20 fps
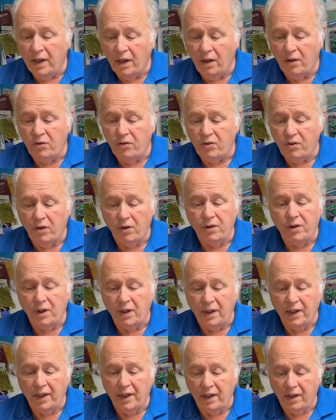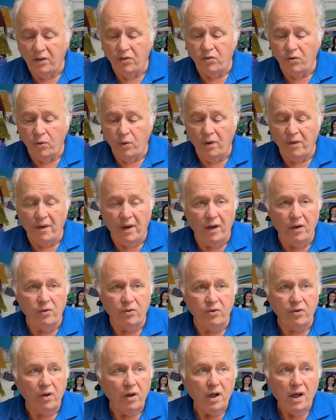uncirculated. I saw
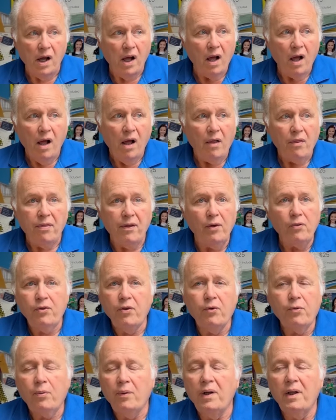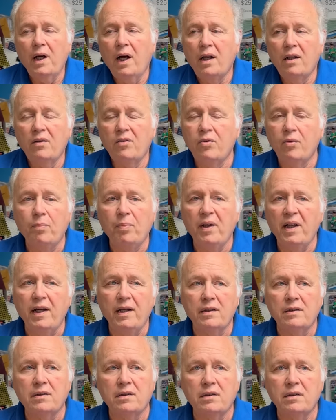those. Those are three dollars a
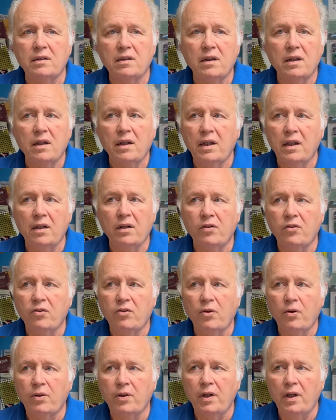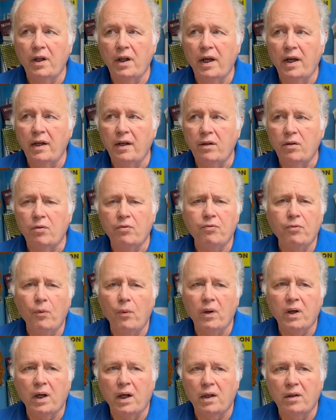piece in uncirculated, or
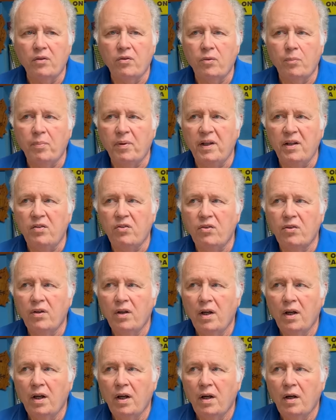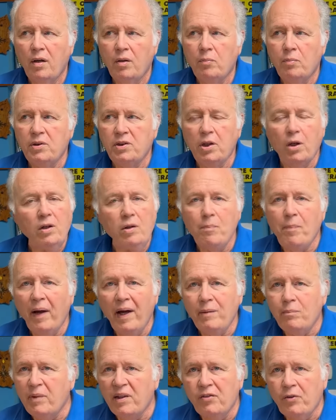four dollars a piece. But you only
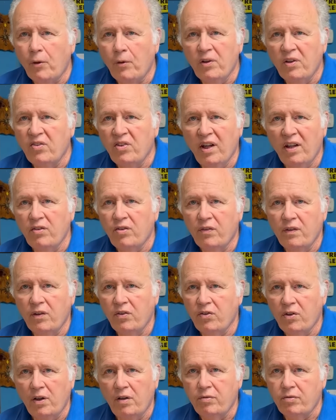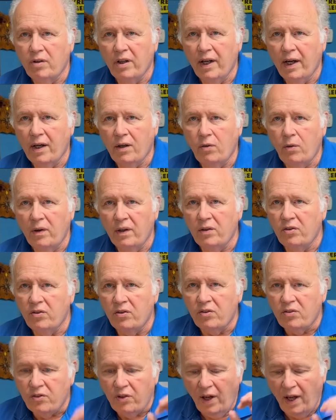paid me 30 cents for the silver in that coin because
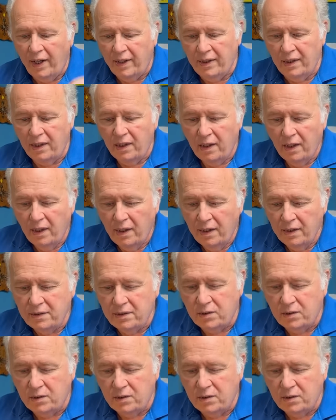it's tiny. It's